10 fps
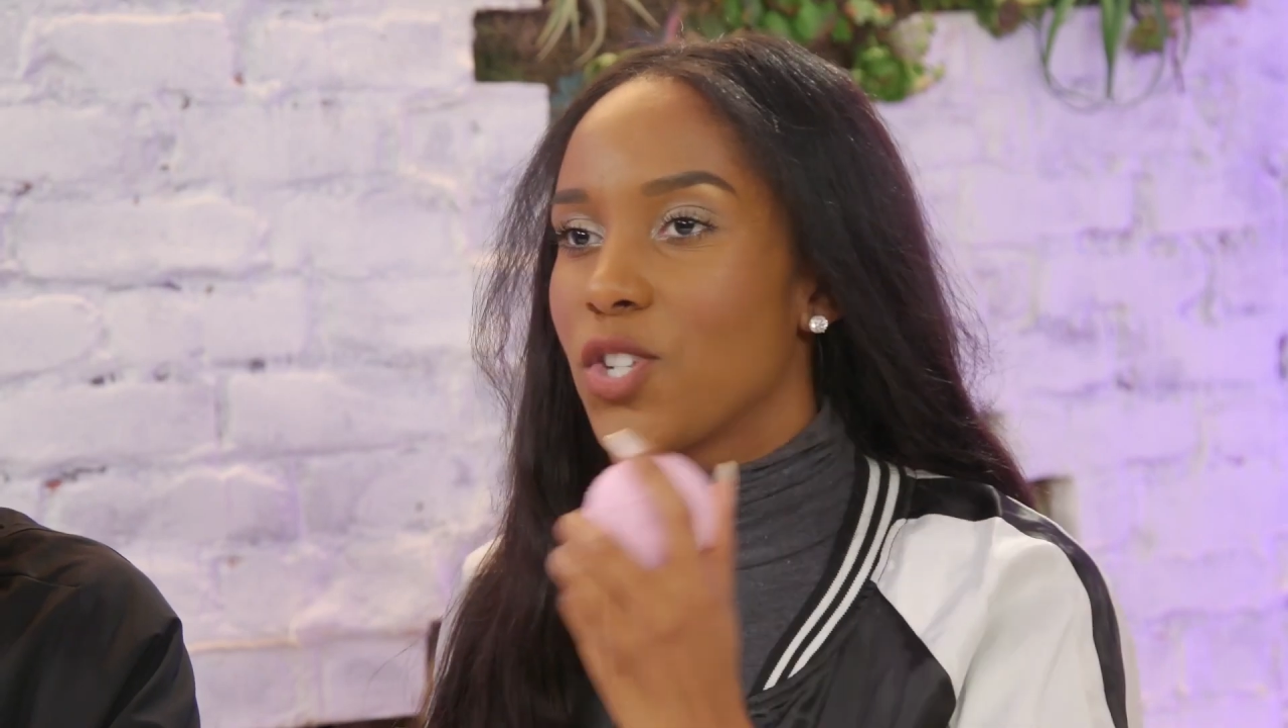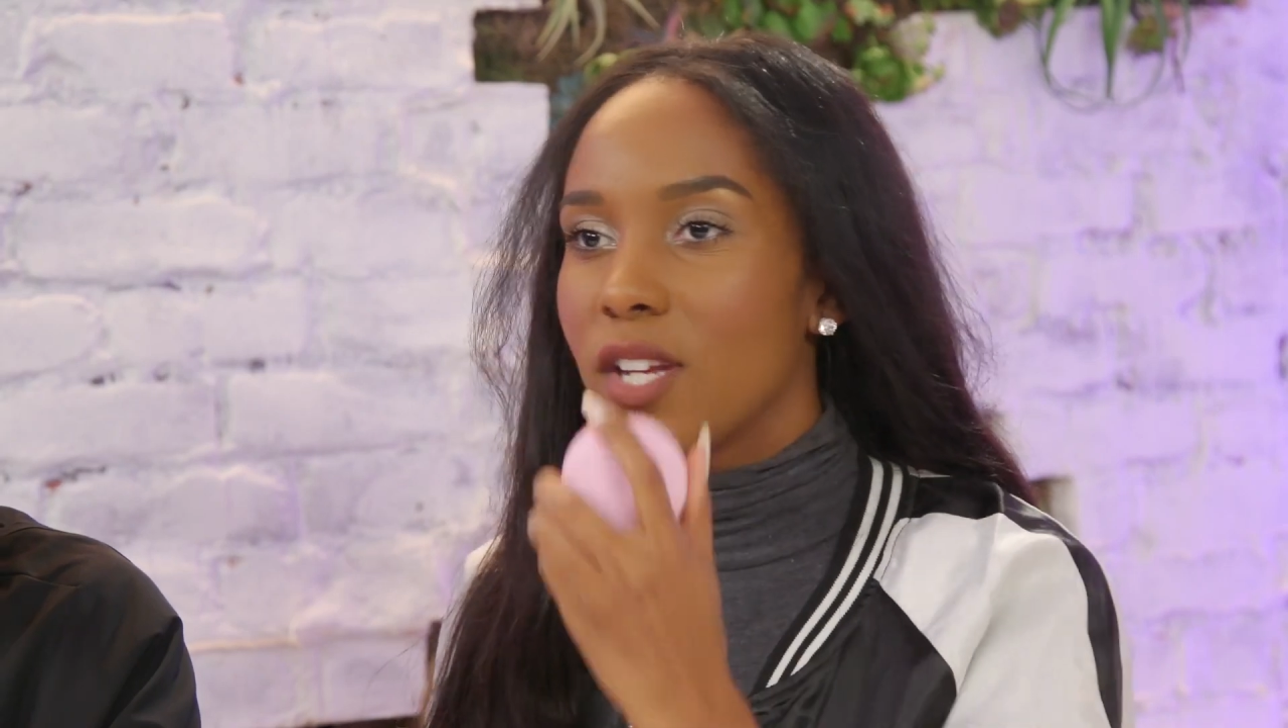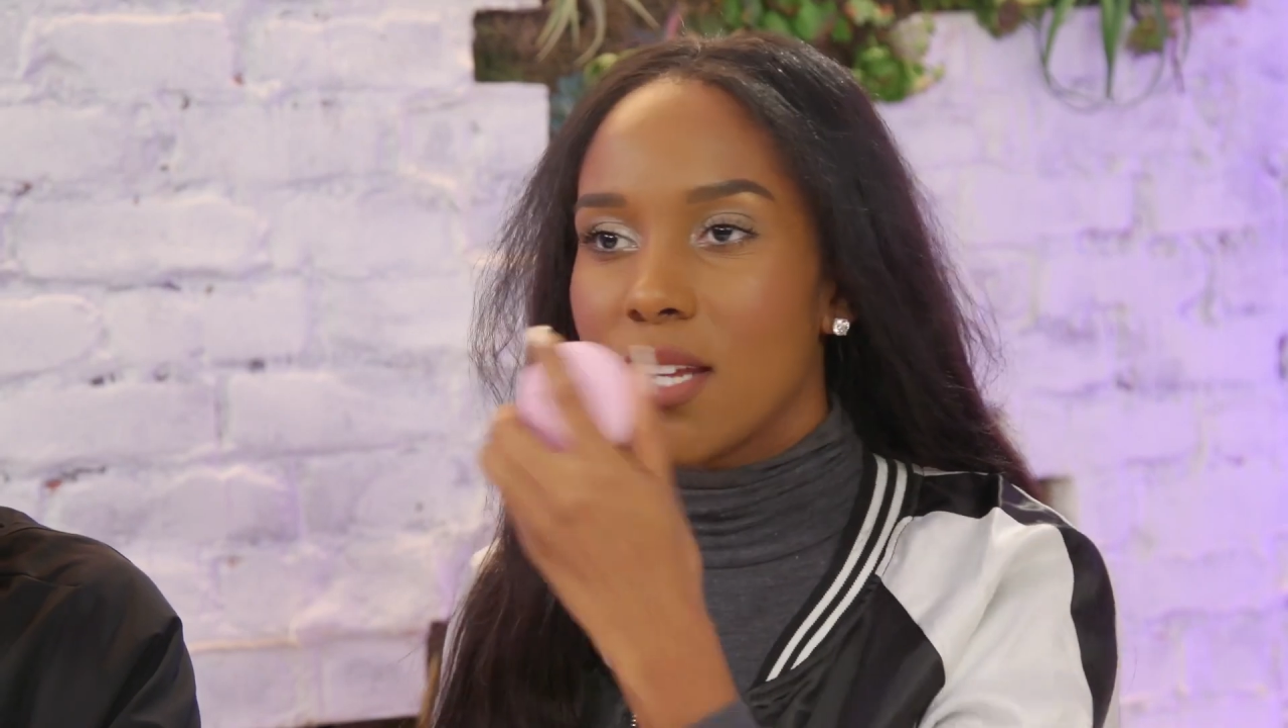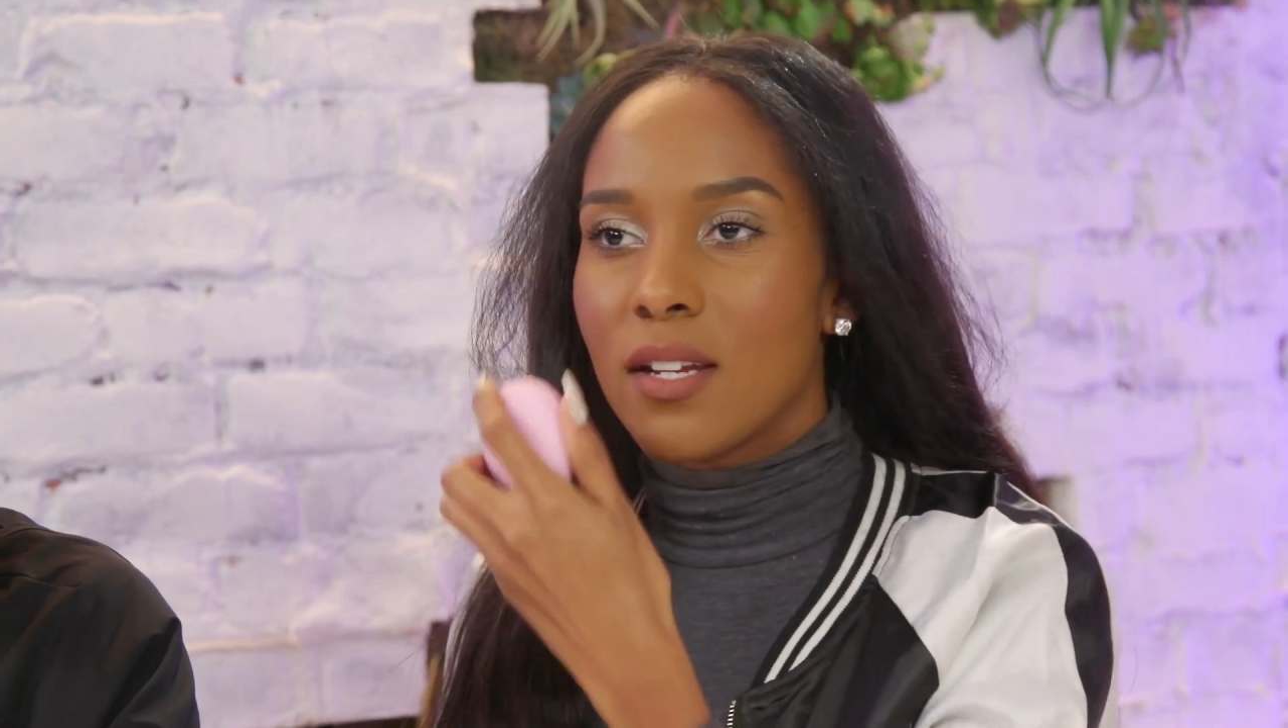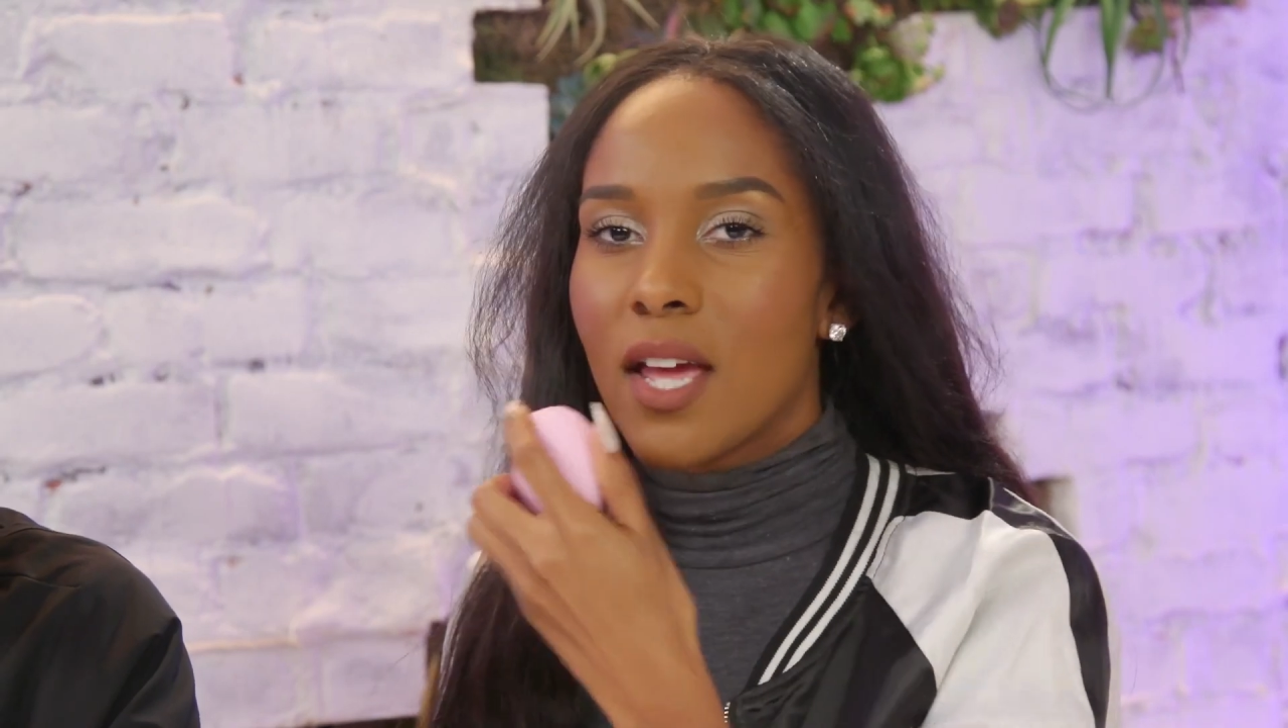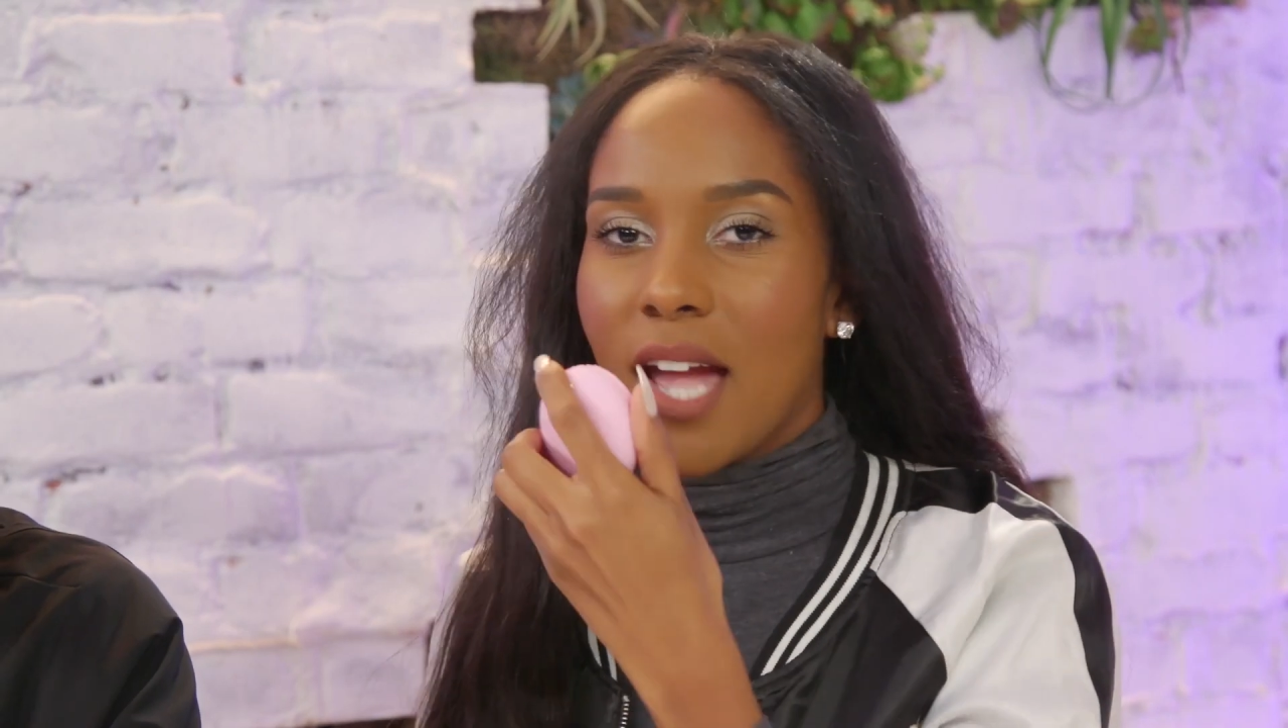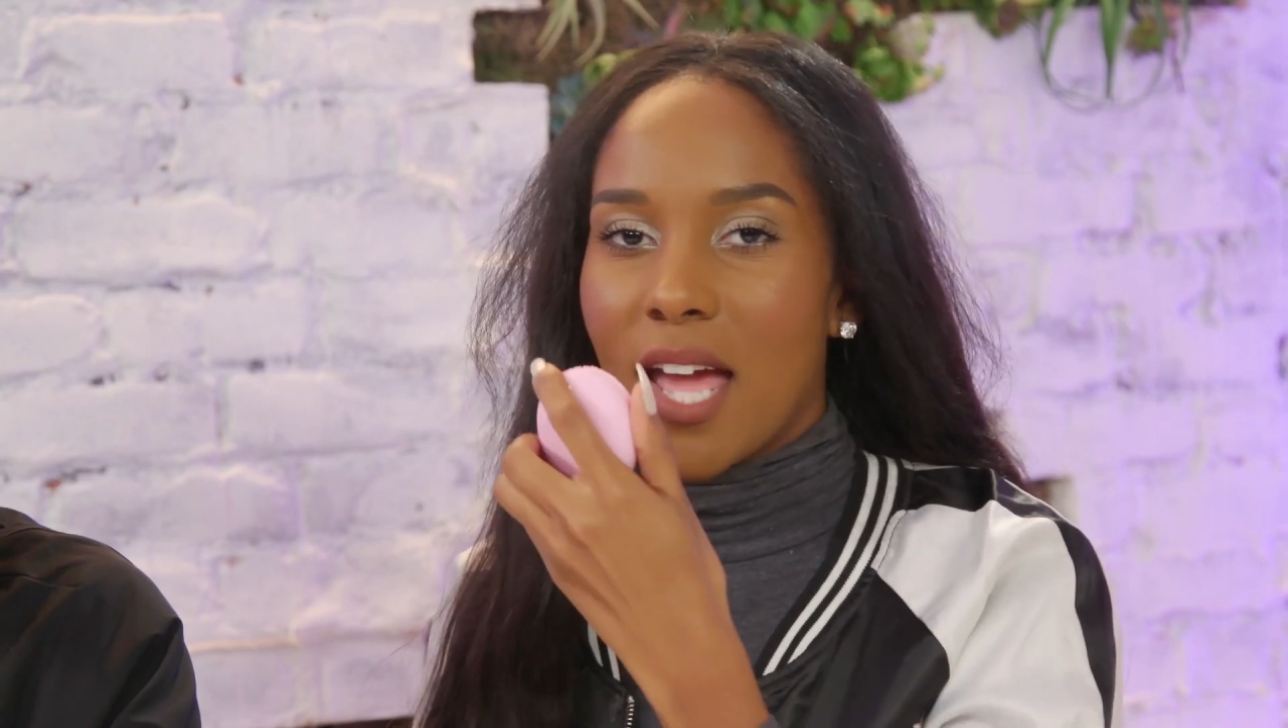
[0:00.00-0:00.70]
it in, uh-huh.